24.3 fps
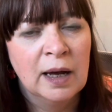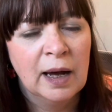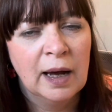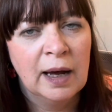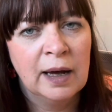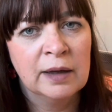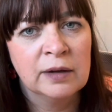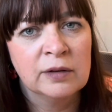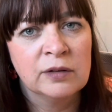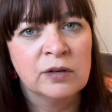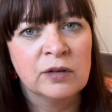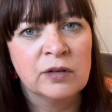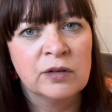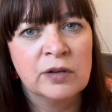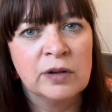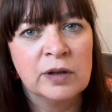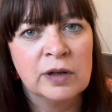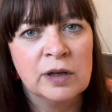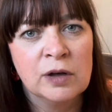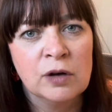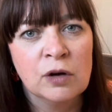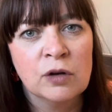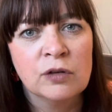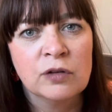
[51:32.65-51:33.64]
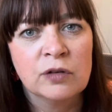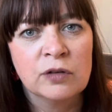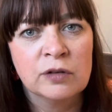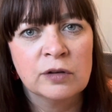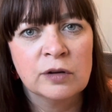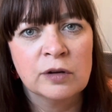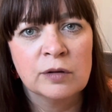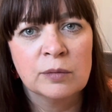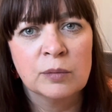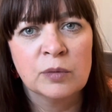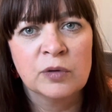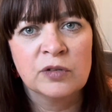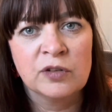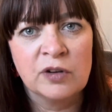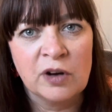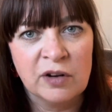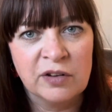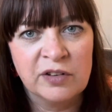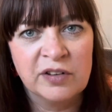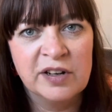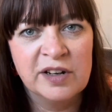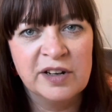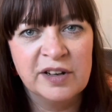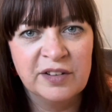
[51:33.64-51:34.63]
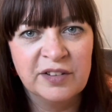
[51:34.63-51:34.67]
and the concert was
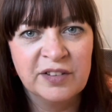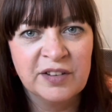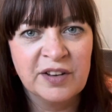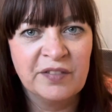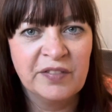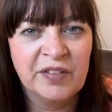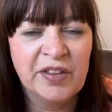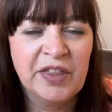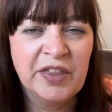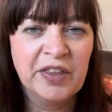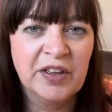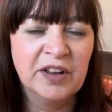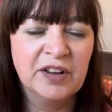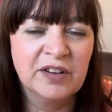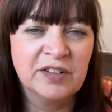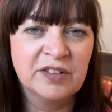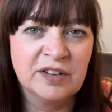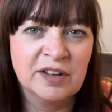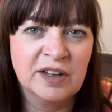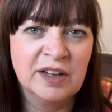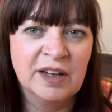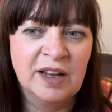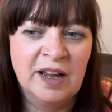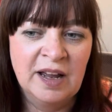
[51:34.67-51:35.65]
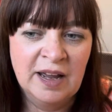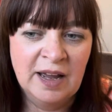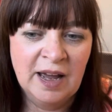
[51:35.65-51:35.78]
starting at 7:30,